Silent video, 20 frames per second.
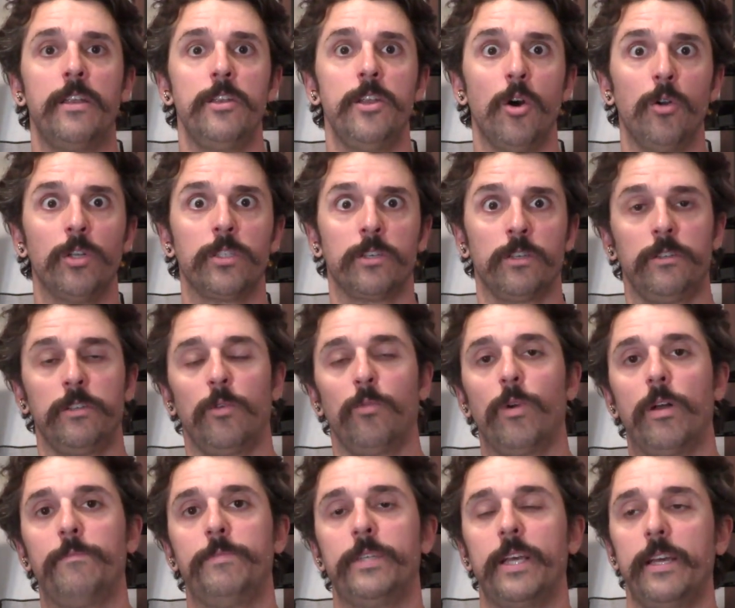noticed on their
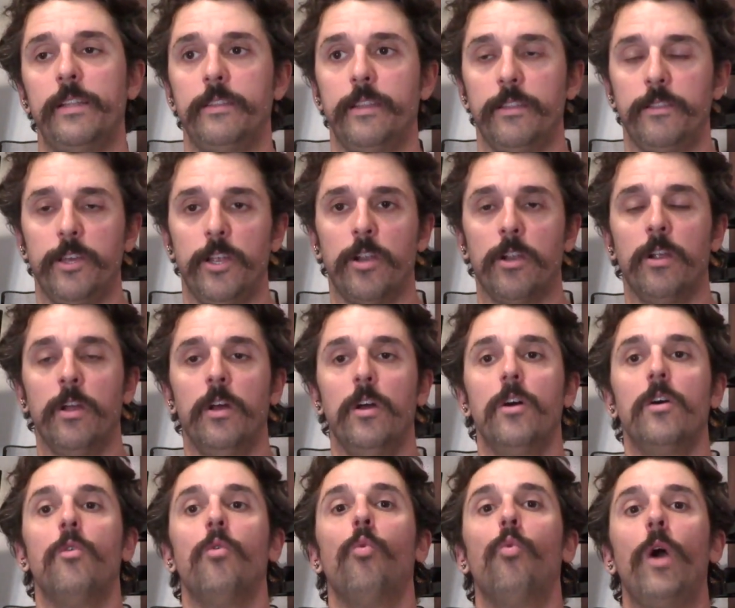website that they're
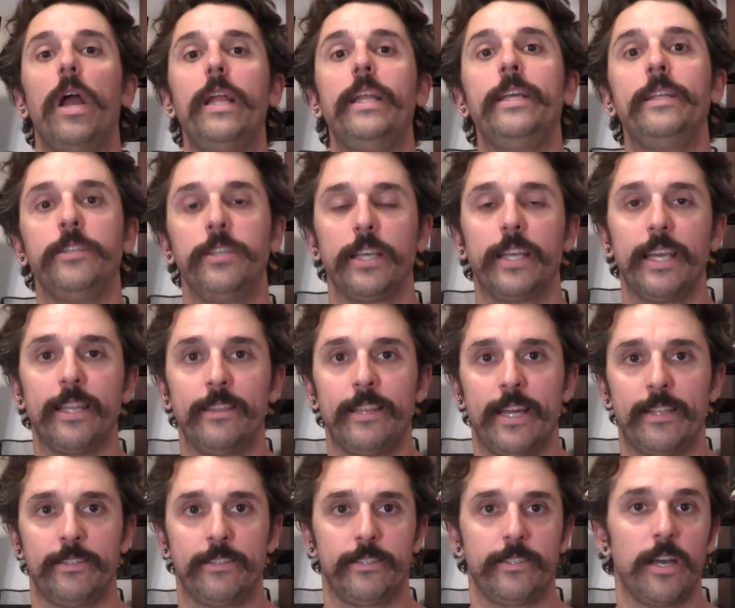waiting to get
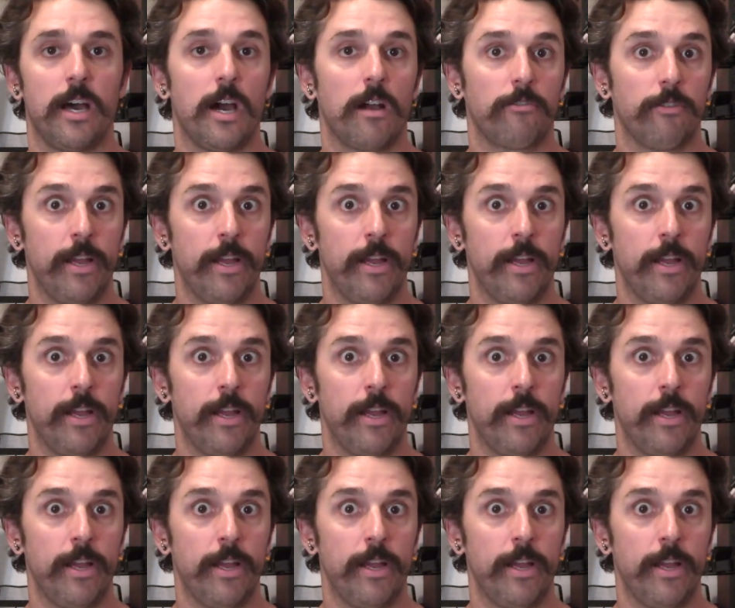that stock.